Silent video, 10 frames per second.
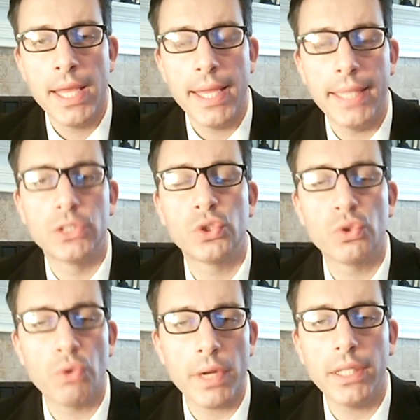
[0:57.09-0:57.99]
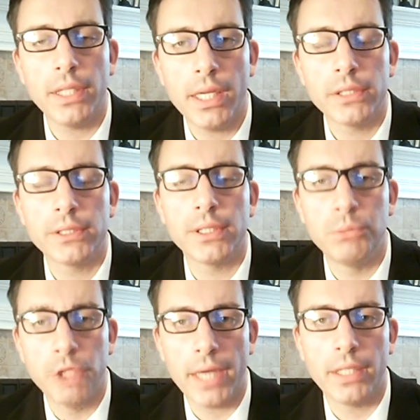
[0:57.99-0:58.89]
is strictly
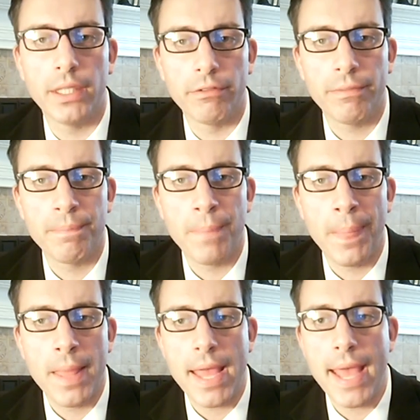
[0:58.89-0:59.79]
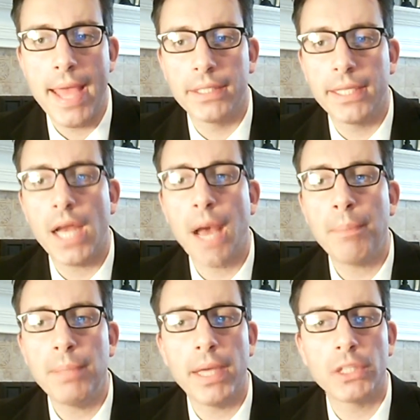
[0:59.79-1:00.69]
subjective and cannot
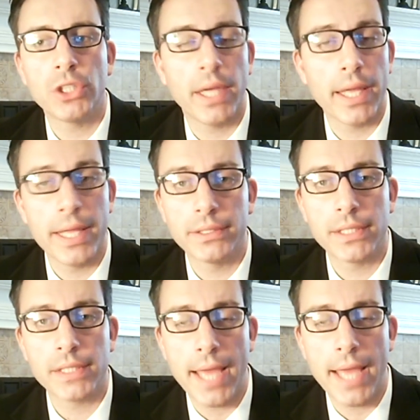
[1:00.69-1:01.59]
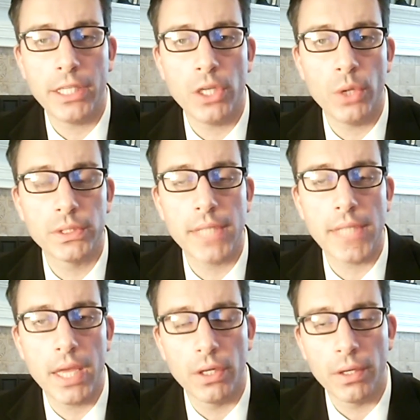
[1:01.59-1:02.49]
be measured against any known
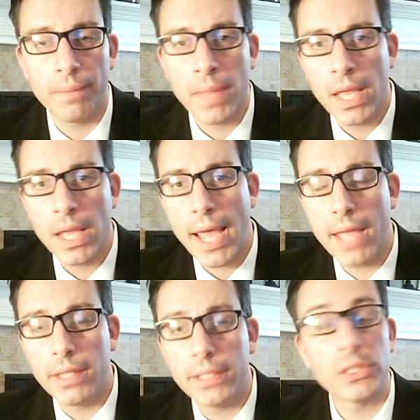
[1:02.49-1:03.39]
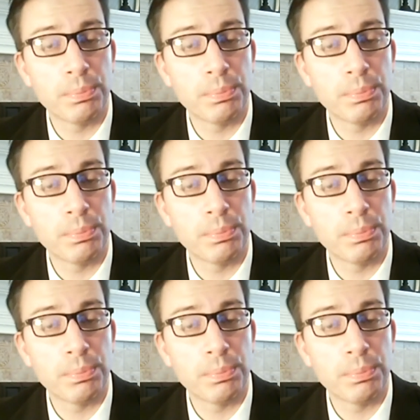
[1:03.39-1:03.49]
standard. And this is